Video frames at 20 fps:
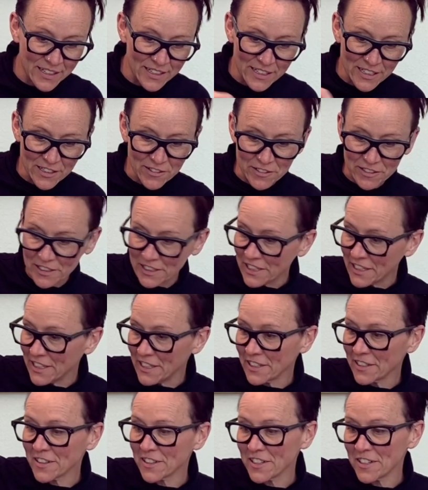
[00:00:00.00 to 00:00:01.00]
You're really
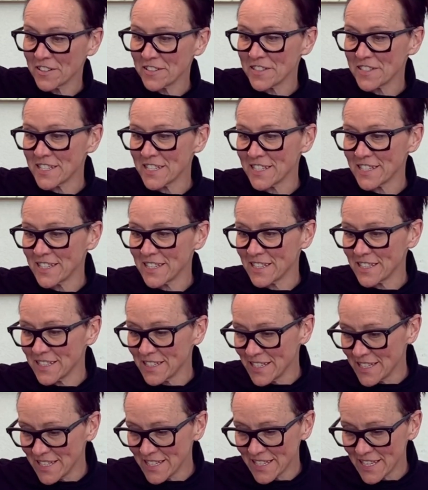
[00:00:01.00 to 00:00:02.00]
getting close to the
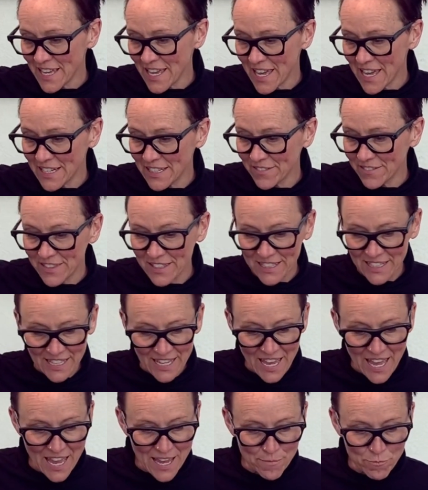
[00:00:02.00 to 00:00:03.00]
end of the
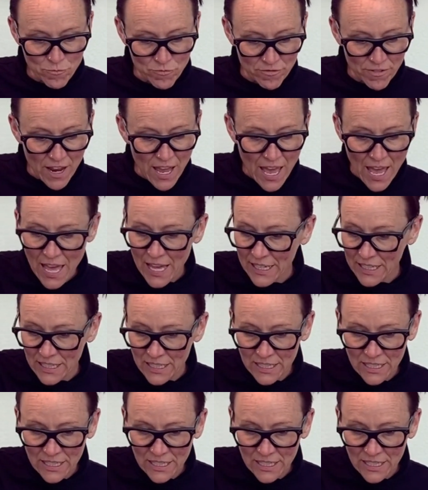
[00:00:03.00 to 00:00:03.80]
game. Red.